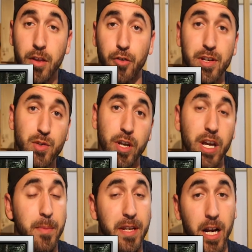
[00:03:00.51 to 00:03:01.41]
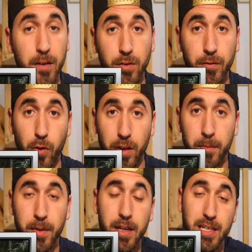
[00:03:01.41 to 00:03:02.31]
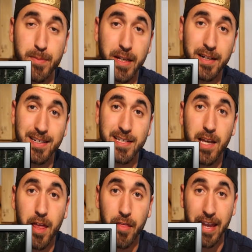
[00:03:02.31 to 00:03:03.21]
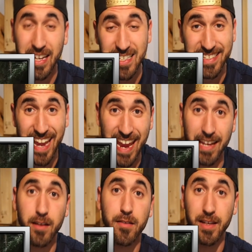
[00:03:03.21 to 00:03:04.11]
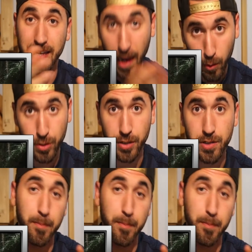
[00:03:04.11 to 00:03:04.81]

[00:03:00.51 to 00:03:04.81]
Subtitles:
The reason why you got to be careful for them is because they can tank the counters.